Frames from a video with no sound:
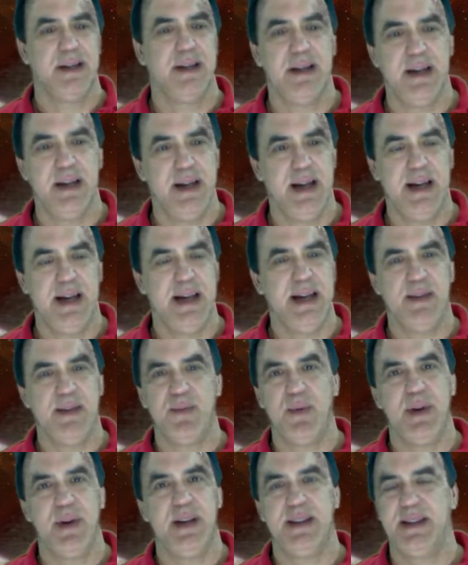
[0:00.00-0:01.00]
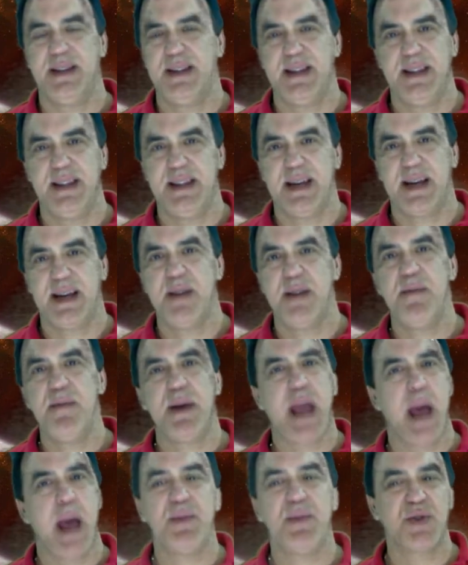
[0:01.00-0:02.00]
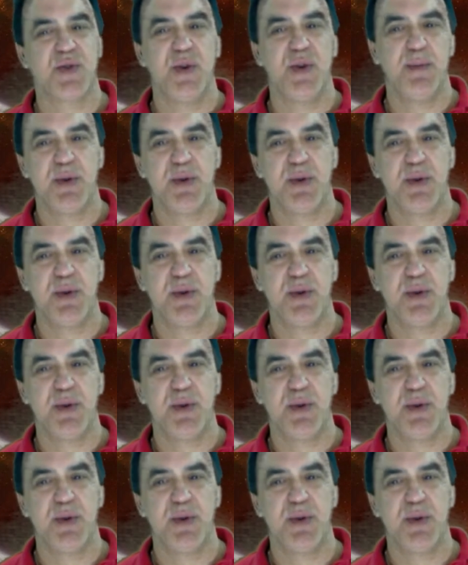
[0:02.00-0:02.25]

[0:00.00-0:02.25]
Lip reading: The chemistry